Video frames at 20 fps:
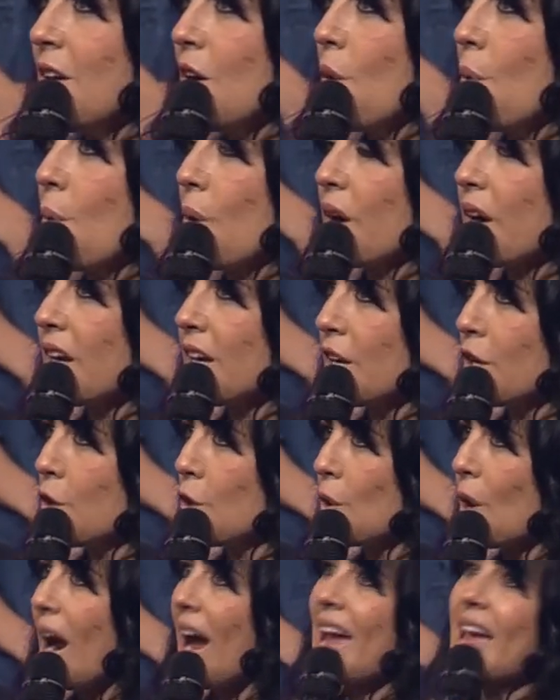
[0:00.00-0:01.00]
We're going to
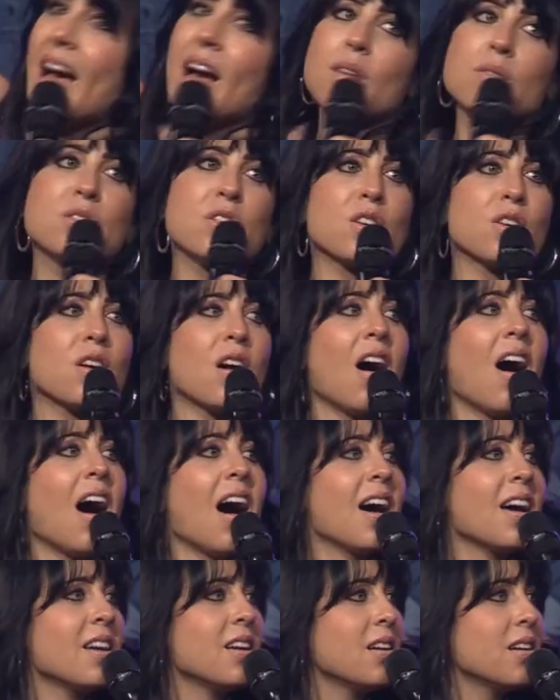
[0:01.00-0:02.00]
cry out to
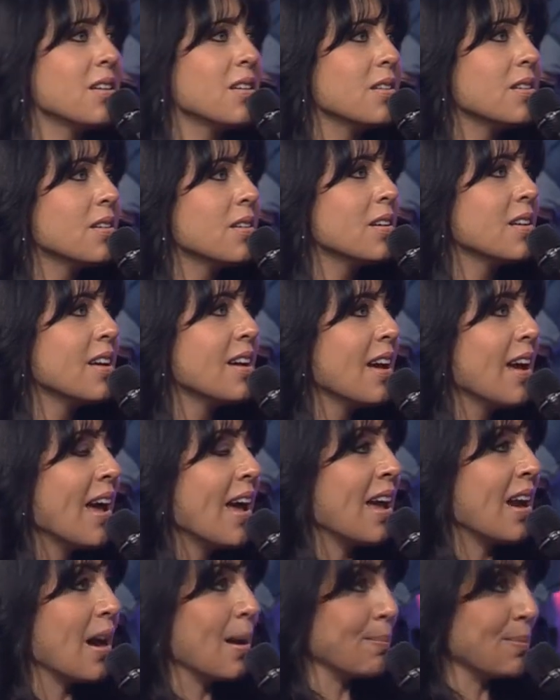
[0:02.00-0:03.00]
God.
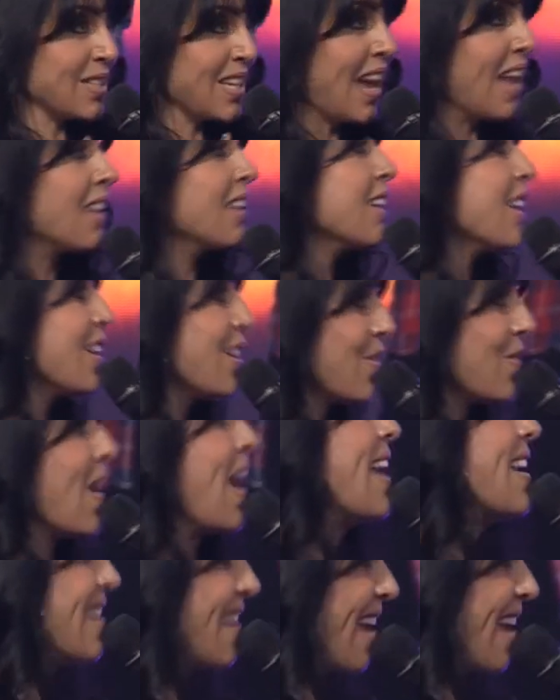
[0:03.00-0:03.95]
And I'm telling you right